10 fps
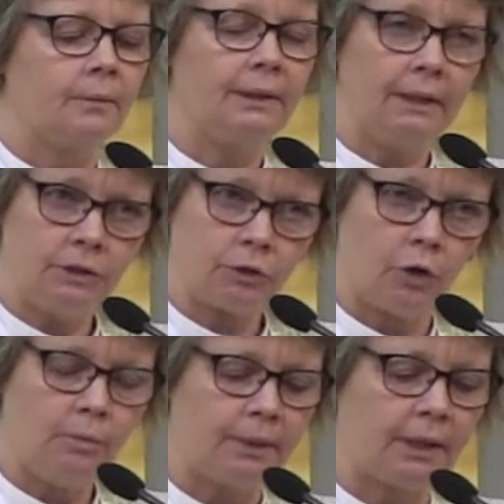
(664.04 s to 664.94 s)
We need to
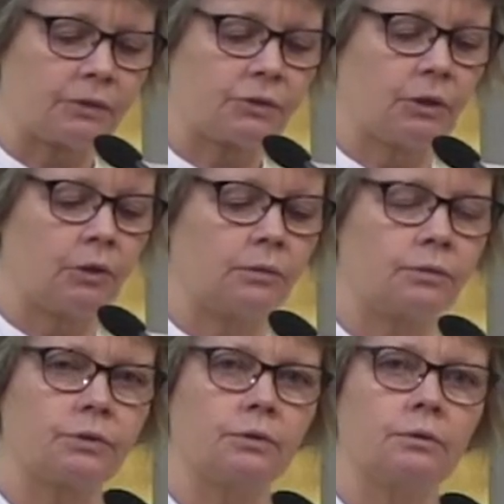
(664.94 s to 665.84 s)
open
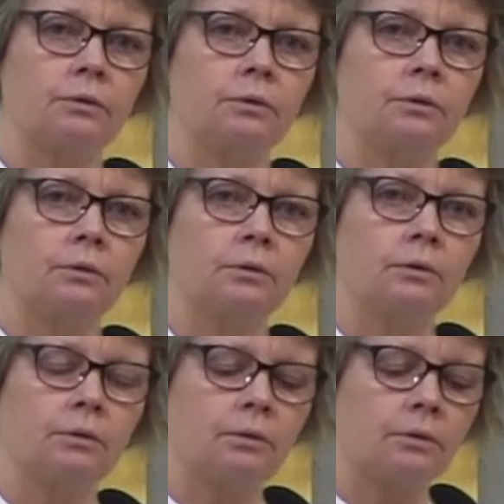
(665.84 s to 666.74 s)
ourselves
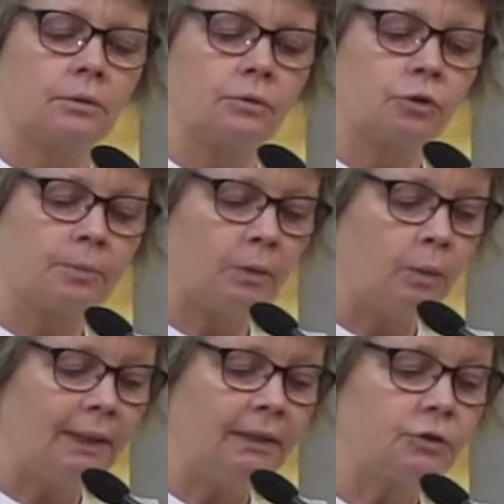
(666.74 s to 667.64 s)
to be
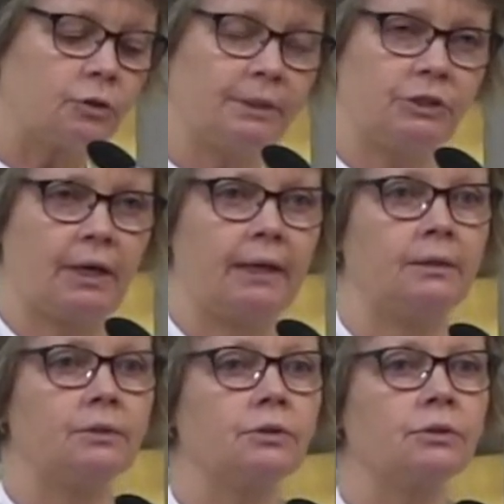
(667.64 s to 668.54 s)
willing to be
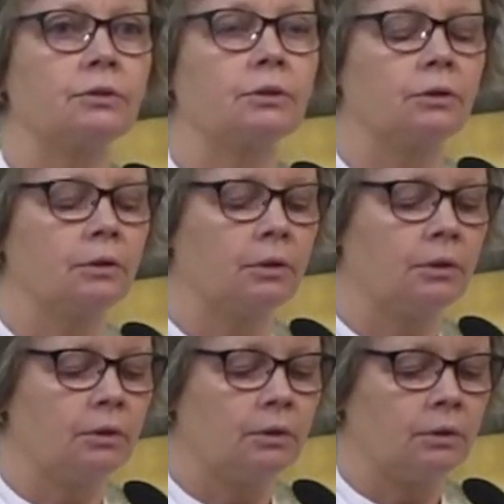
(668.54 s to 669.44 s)
changed,
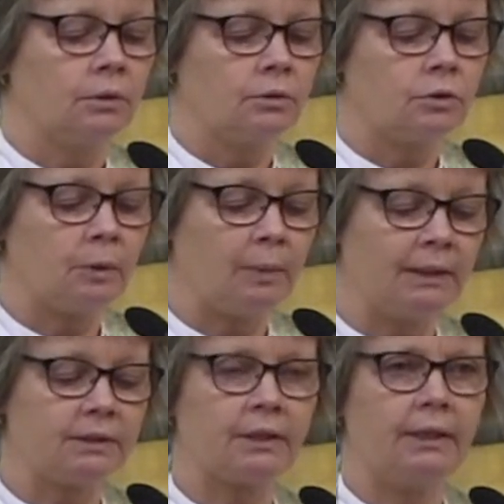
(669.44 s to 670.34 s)
to be
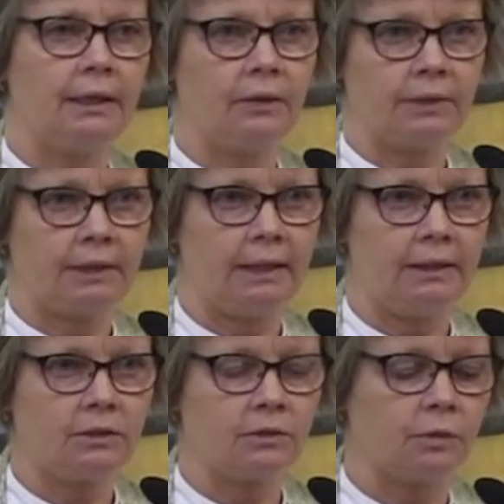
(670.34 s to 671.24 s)
willing to hear and
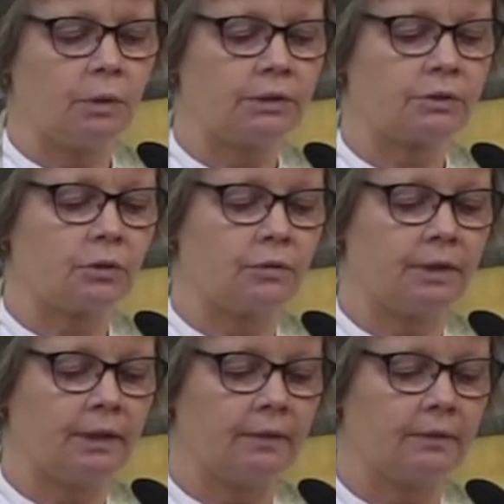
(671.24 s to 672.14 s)
heed the voice of
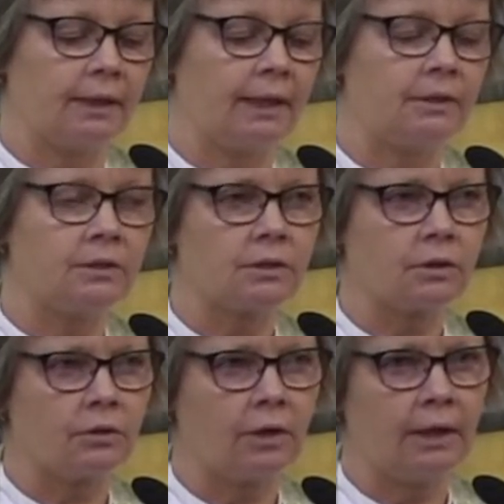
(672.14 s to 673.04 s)
the other and the
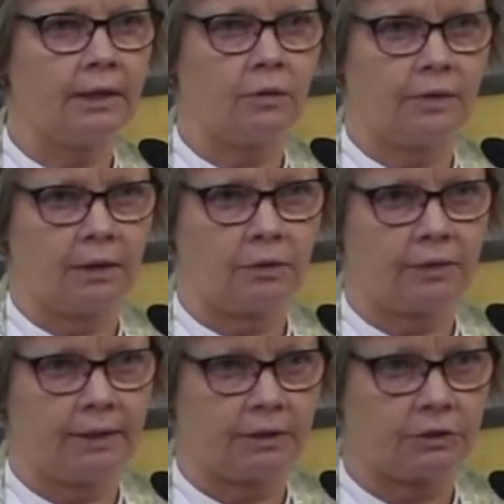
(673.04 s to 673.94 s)
cry of our
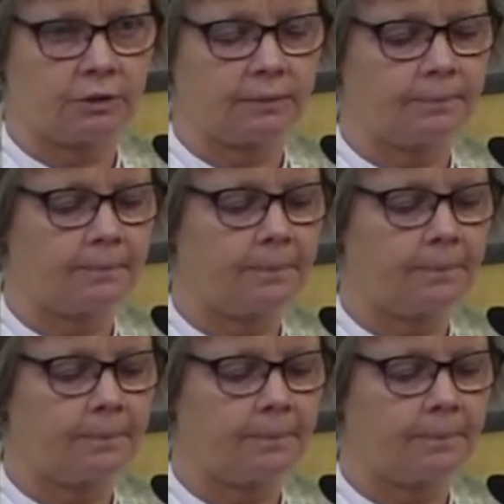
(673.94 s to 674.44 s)
creation.